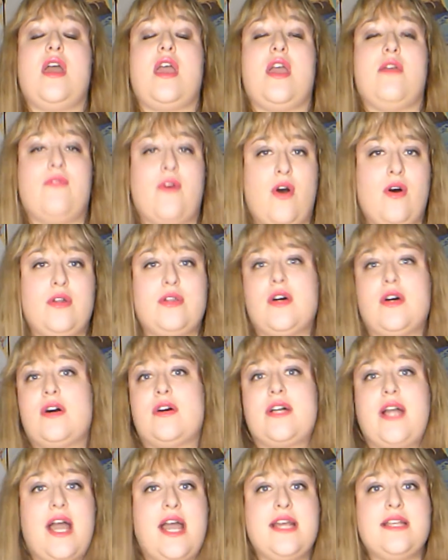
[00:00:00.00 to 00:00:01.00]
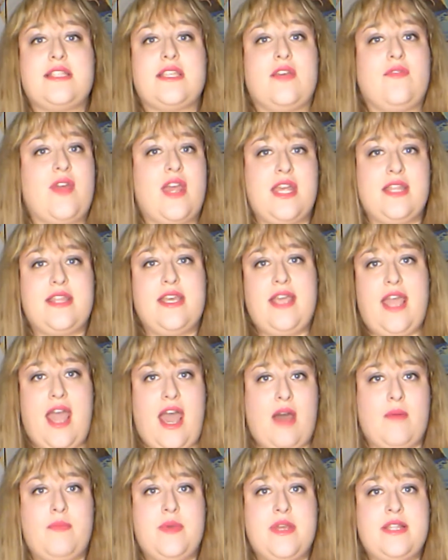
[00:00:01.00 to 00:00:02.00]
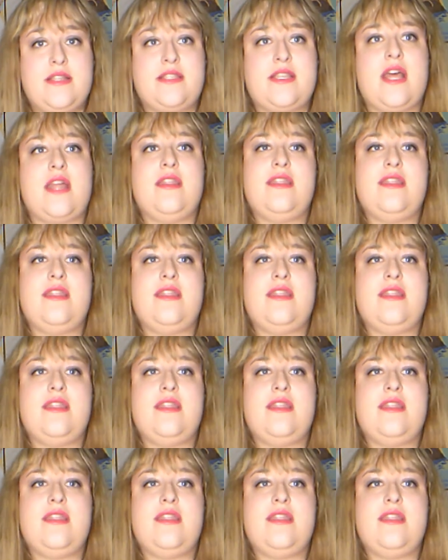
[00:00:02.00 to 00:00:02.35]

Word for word: if all in all, guys, if anything happens,